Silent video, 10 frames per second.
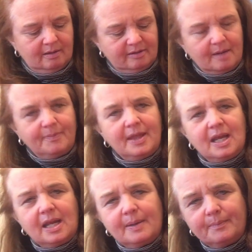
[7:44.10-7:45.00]
Same
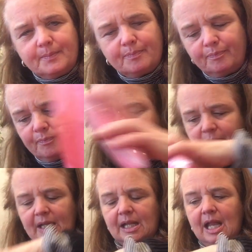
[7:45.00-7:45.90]
thing.
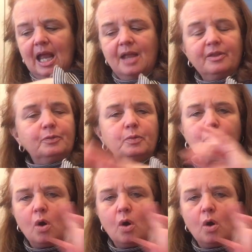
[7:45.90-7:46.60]
And this was